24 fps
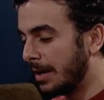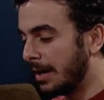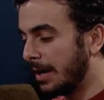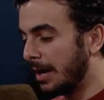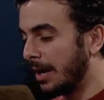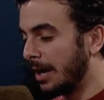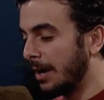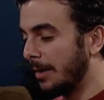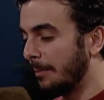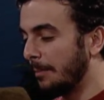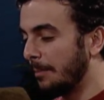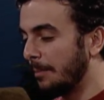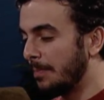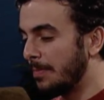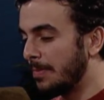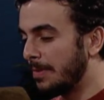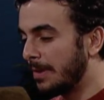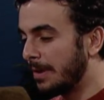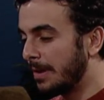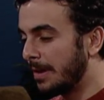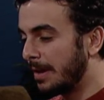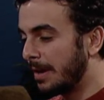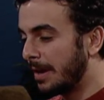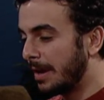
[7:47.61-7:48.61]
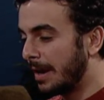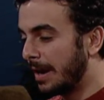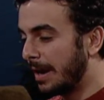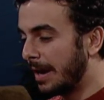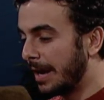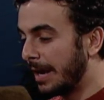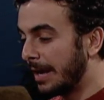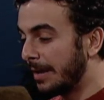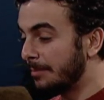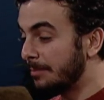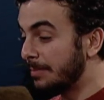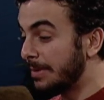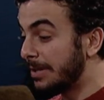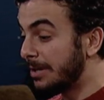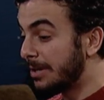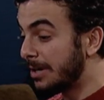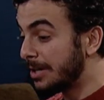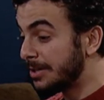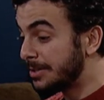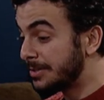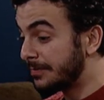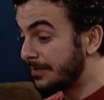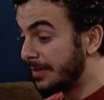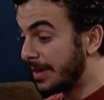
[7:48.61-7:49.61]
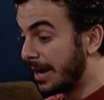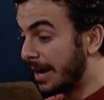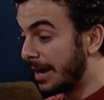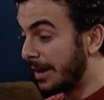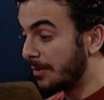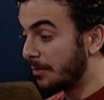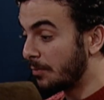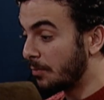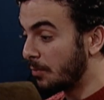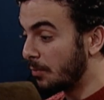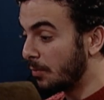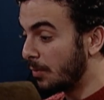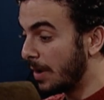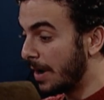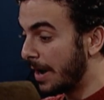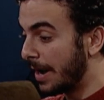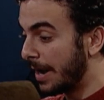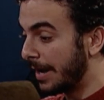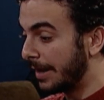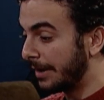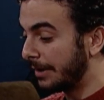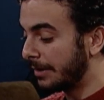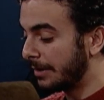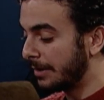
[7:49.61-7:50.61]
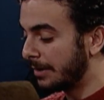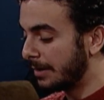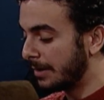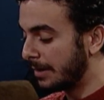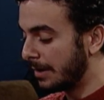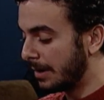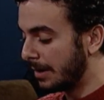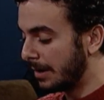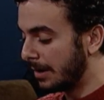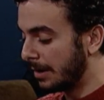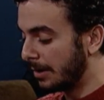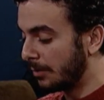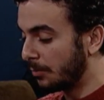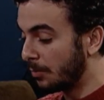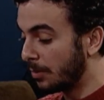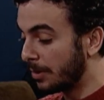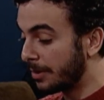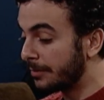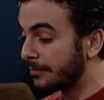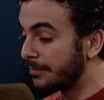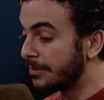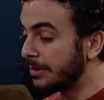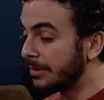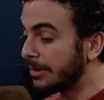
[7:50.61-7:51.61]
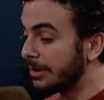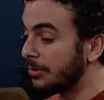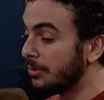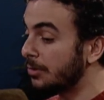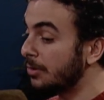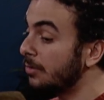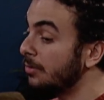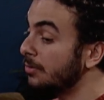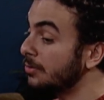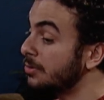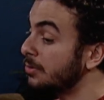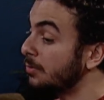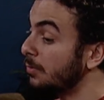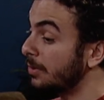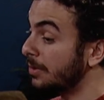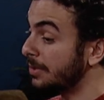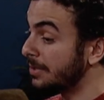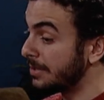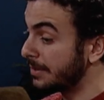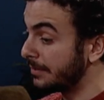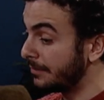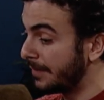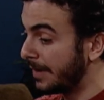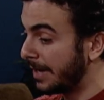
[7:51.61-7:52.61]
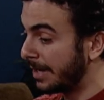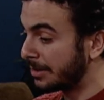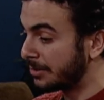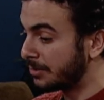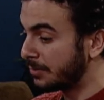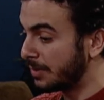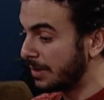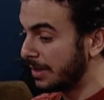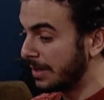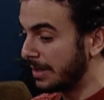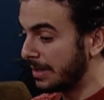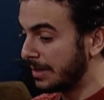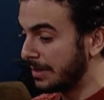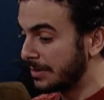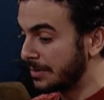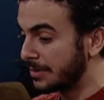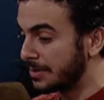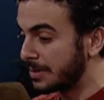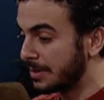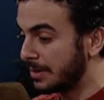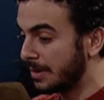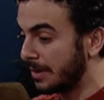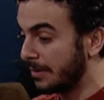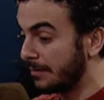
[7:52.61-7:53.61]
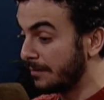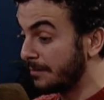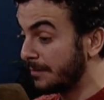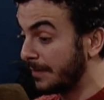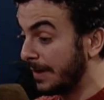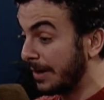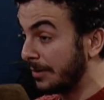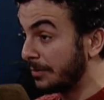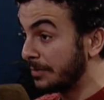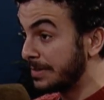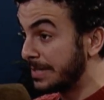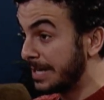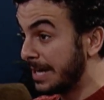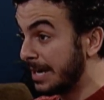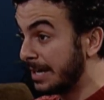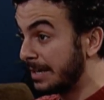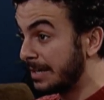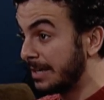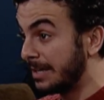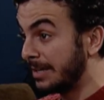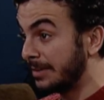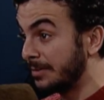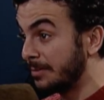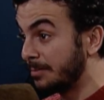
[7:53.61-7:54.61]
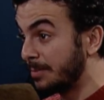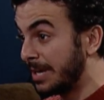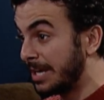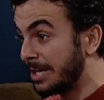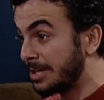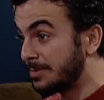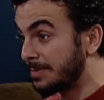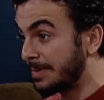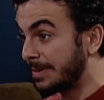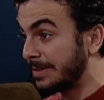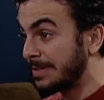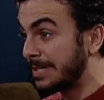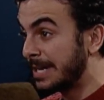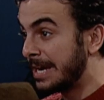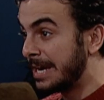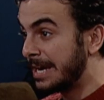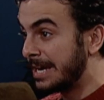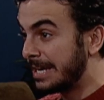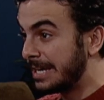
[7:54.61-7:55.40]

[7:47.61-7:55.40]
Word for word: Mm-hmm. Um, and because of that, when uh, one of the little girls who works in the factory is uh, found dead in the basement,